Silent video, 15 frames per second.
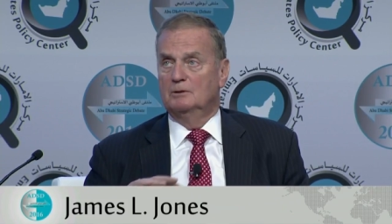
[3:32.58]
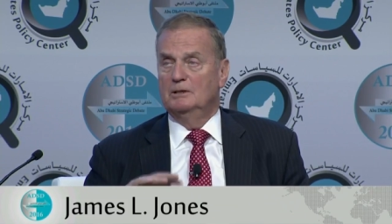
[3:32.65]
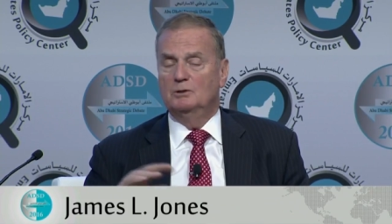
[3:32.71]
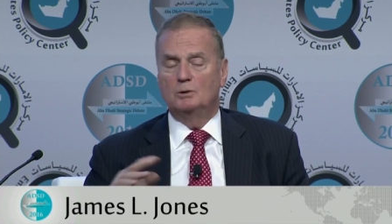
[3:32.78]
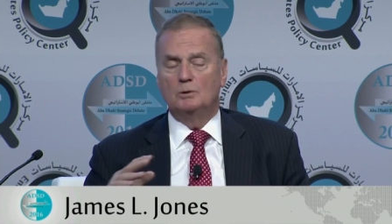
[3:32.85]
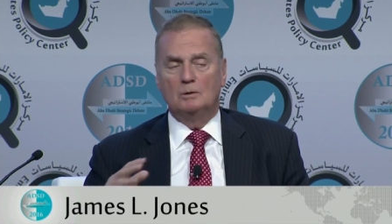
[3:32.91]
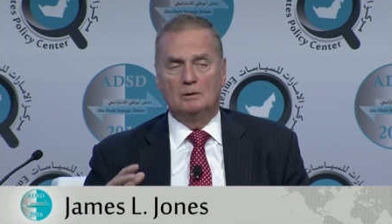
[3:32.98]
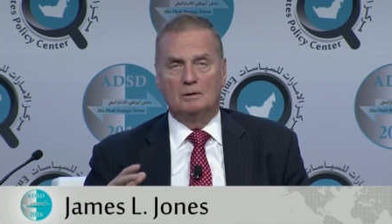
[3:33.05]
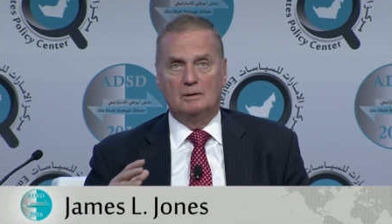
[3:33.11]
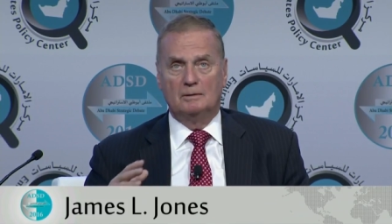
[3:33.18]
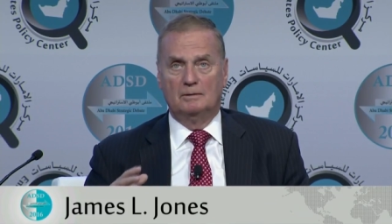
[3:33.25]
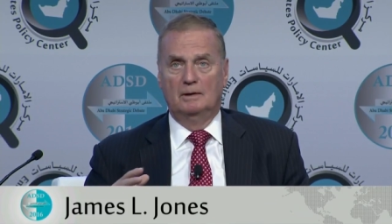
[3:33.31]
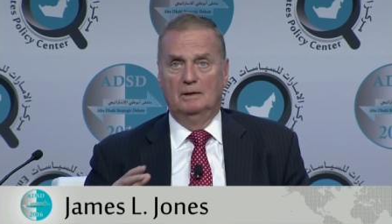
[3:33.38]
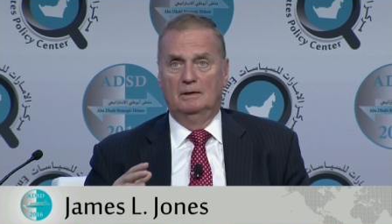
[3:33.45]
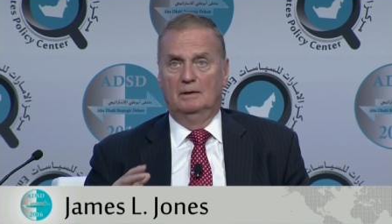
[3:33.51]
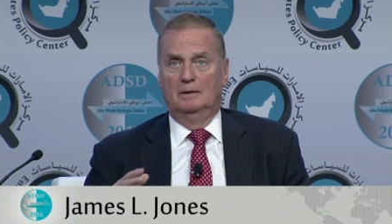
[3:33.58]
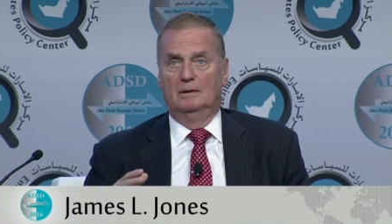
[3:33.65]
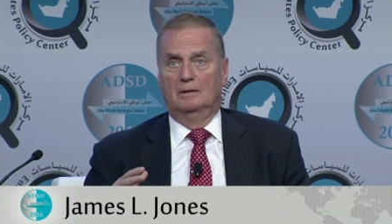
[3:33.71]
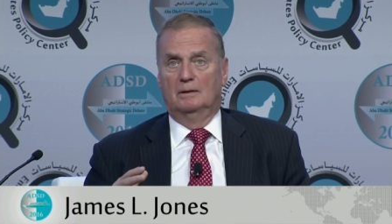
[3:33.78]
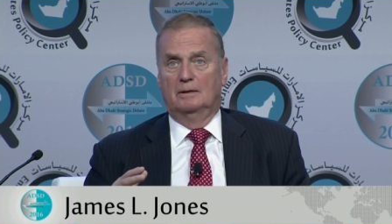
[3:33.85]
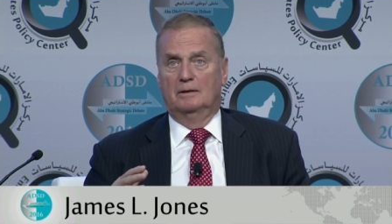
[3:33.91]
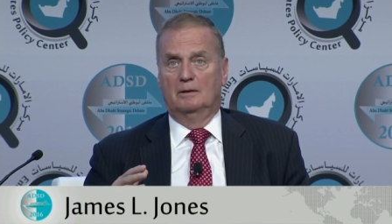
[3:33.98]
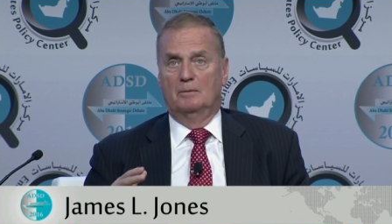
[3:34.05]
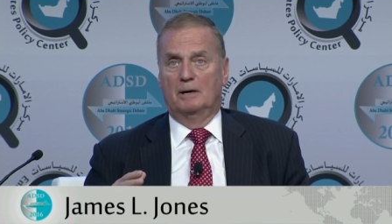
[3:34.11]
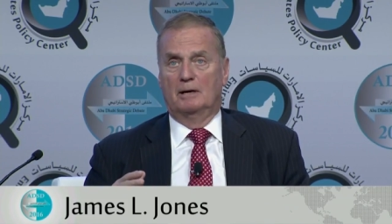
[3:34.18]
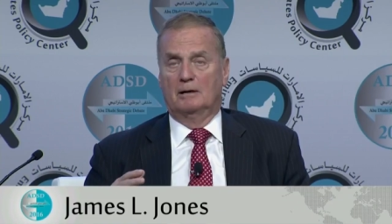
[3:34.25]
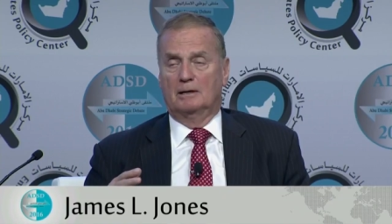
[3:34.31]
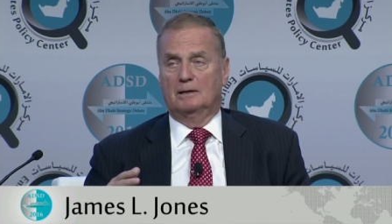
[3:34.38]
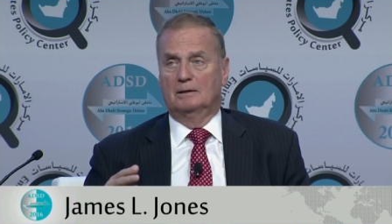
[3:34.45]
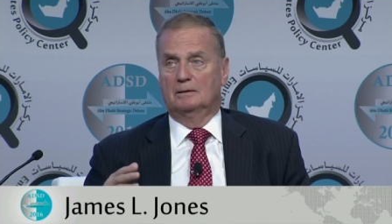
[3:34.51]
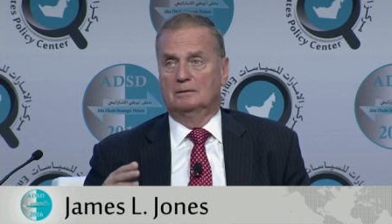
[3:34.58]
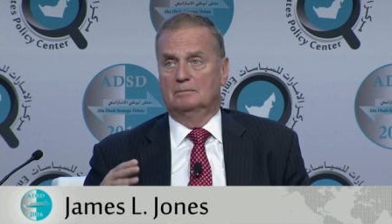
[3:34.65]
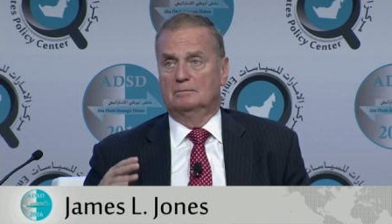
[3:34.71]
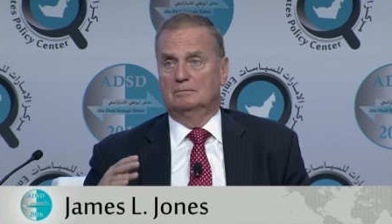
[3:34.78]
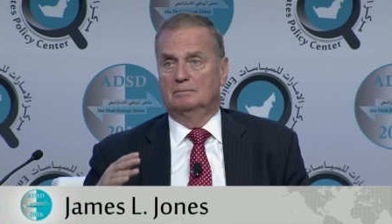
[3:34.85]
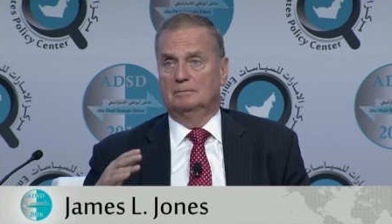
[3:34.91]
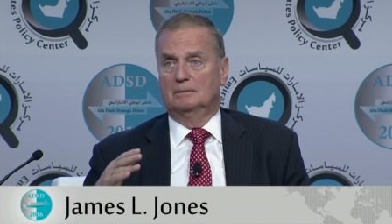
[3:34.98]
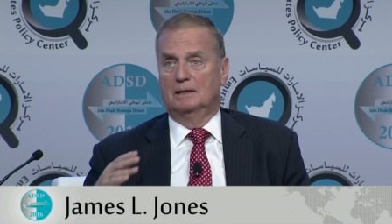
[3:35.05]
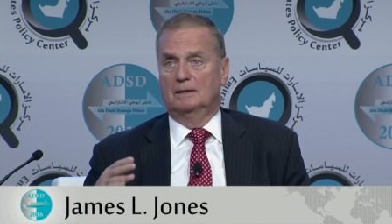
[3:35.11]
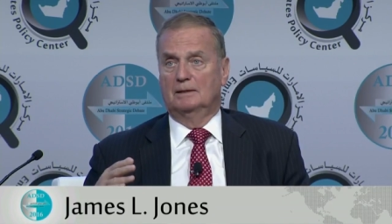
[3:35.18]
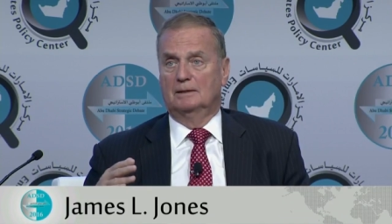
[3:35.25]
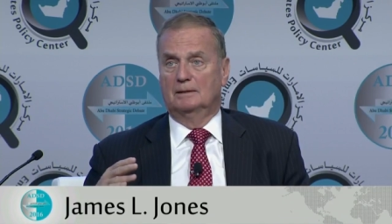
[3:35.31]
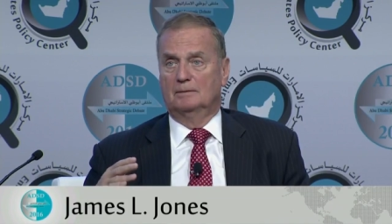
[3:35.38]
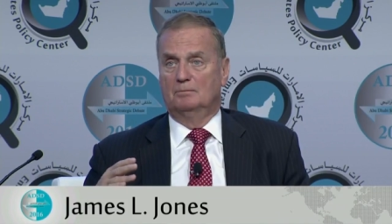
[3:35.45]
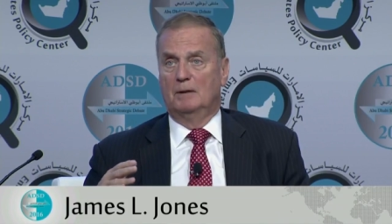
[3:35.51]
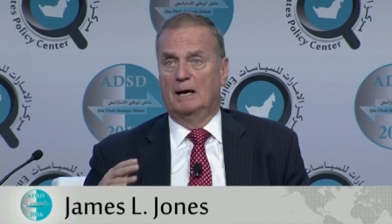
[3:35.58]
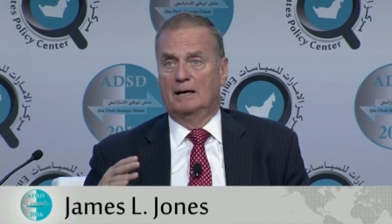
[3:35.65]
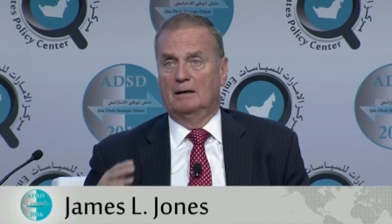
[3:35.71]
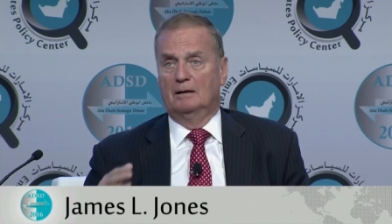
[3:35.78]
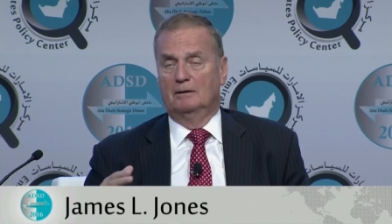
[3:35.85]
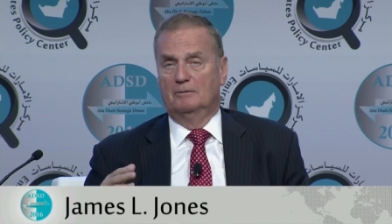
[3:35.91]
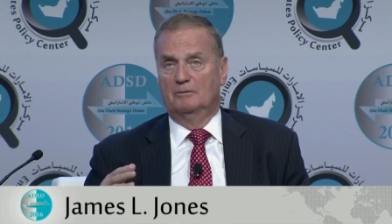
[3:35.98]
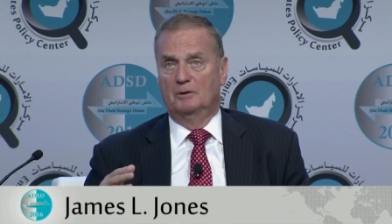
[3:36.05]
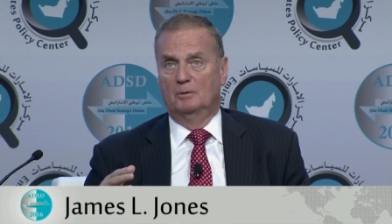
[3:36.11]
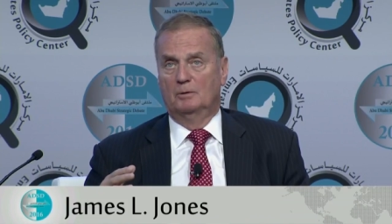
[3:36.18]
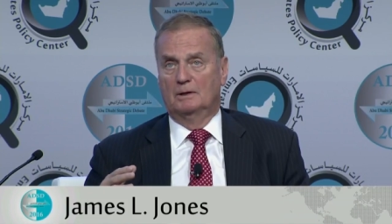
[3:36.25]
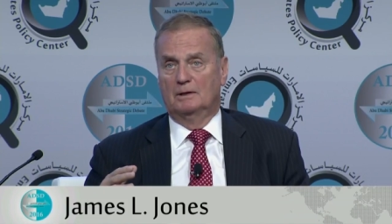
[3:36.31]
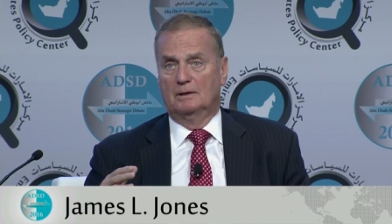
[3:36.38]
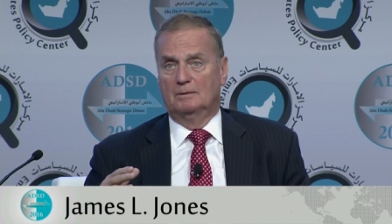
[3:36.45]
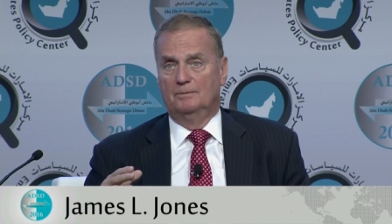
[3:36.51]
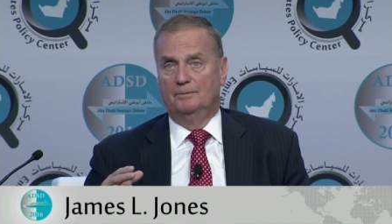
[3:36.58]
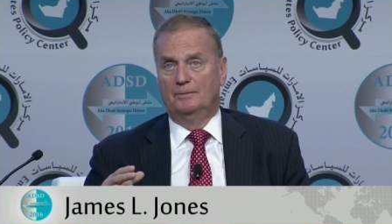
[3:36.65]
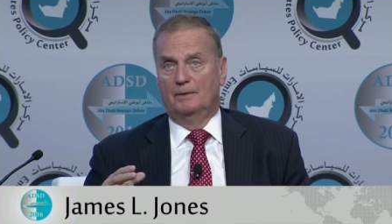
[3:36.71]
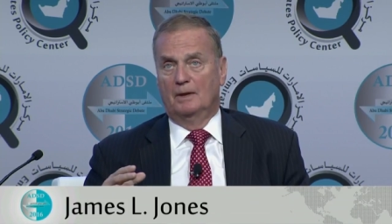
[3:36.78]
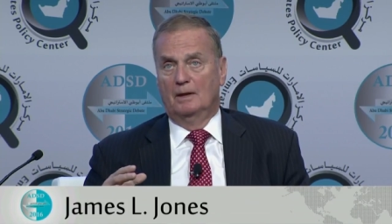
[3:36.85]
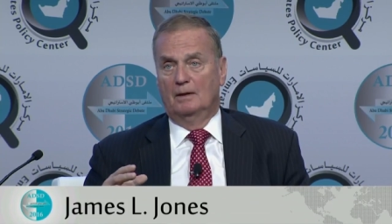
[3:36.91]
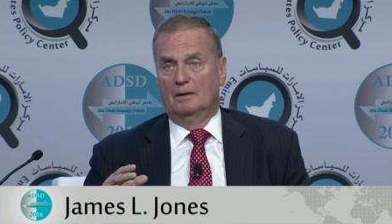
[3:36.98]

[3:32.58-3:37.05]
retool the American model, if you will.